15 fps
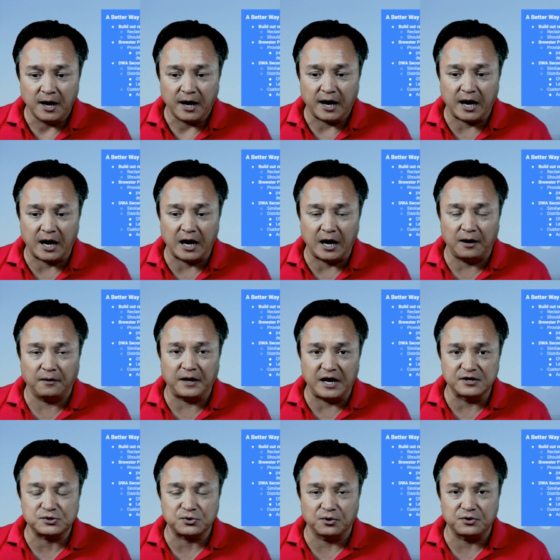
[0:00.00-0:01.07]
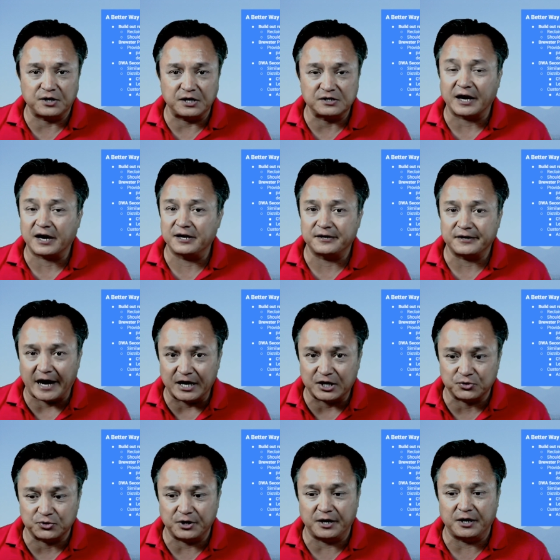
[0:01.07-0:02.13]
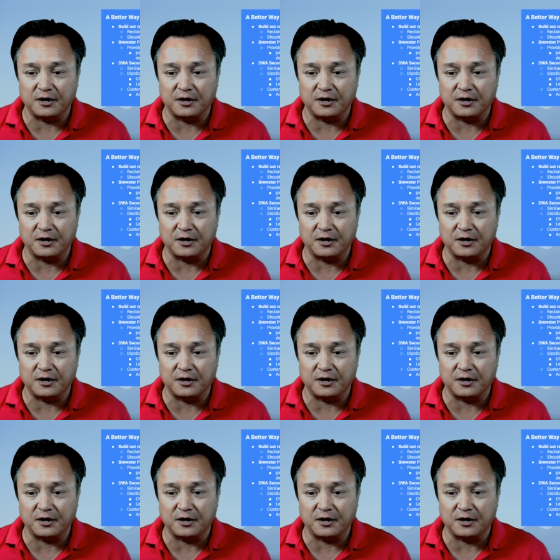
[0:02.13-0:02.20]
and leave certain things like nitrogen,